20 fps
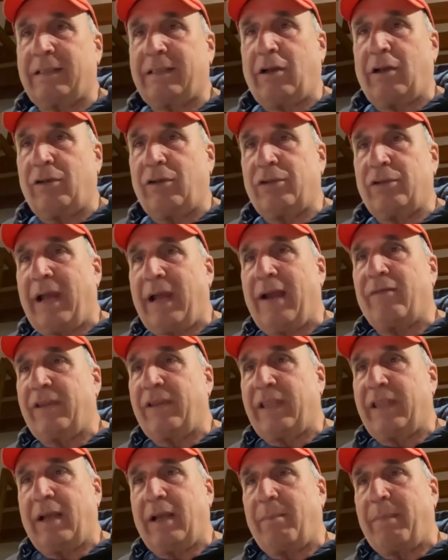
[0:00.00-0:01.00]
told you
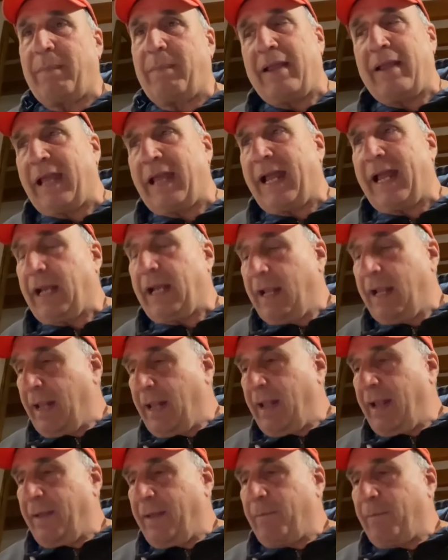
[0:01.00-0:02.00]
everything about that.
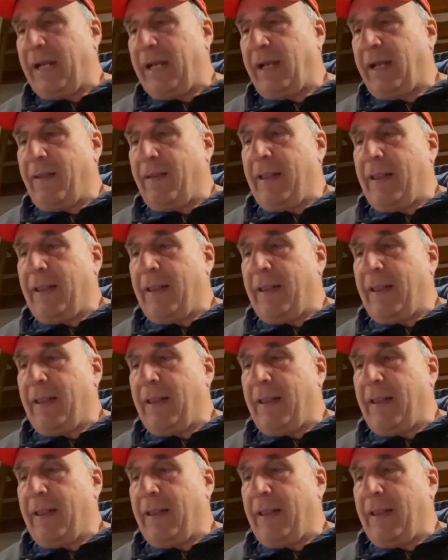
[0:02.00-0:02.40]
But